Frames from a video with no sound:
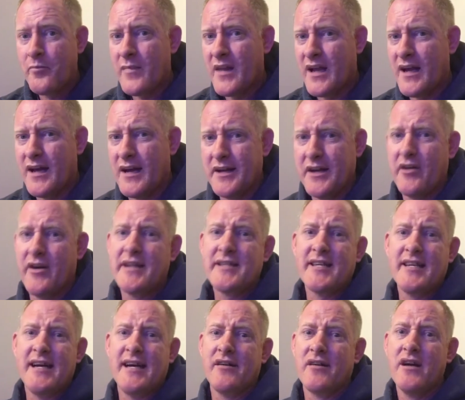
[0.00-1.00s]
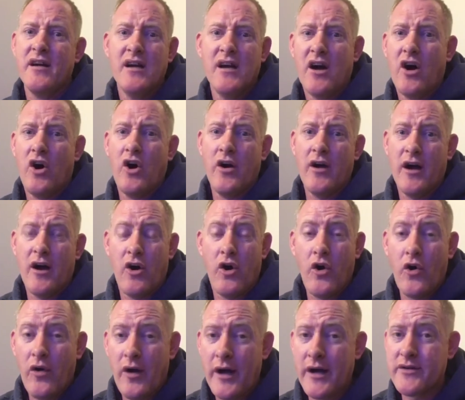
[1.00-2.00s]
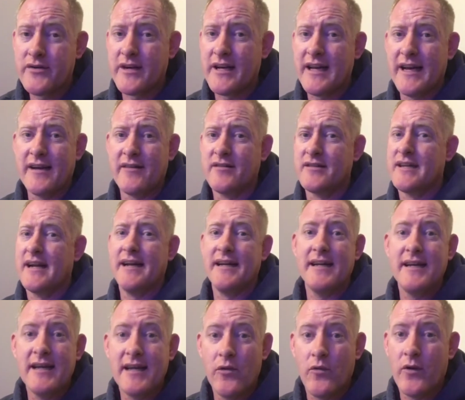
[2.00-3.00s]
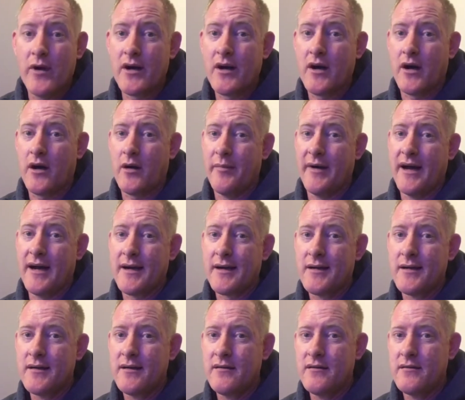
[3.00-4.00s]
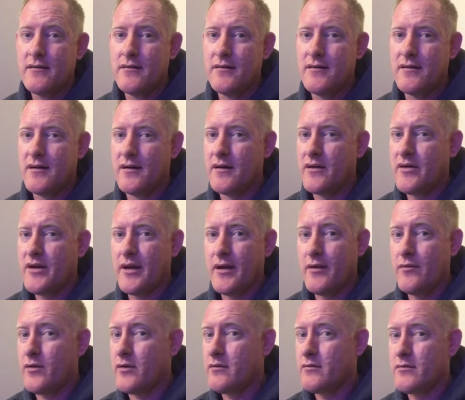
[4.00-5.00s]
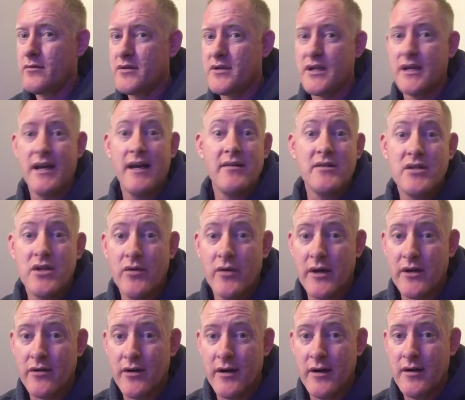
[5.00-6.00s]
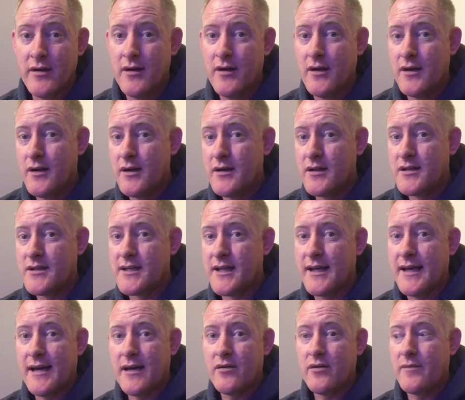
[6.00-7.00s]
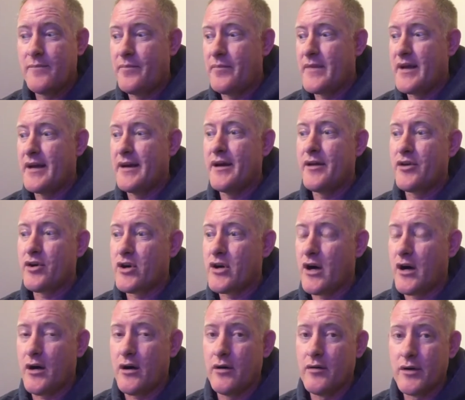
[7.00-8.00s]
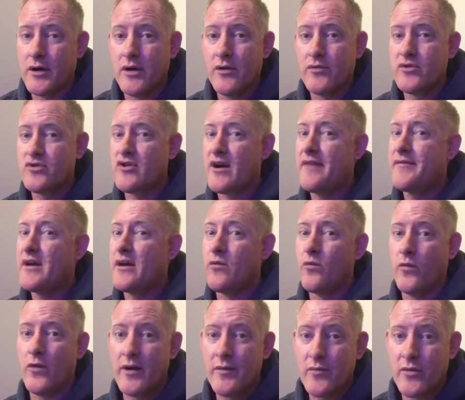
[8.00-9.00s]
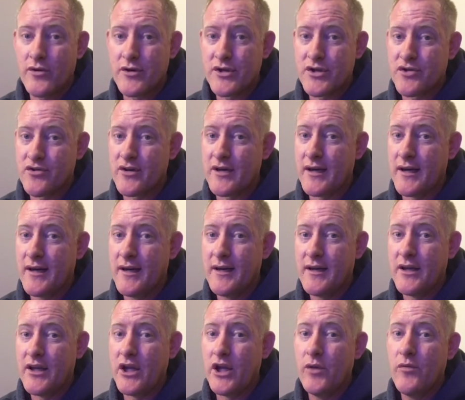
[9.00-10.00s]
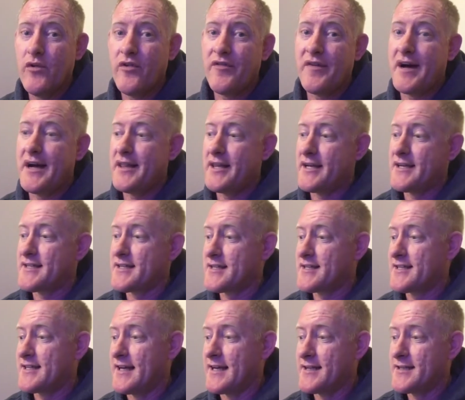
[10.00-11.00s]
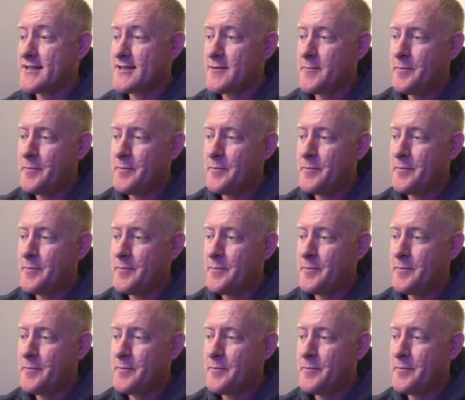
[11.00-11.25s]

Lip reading: I sent out a whole 100 letters and I didn't get one call back. Okay, well, send out 200. Send out another call. Go drive down one more street. You will find that success.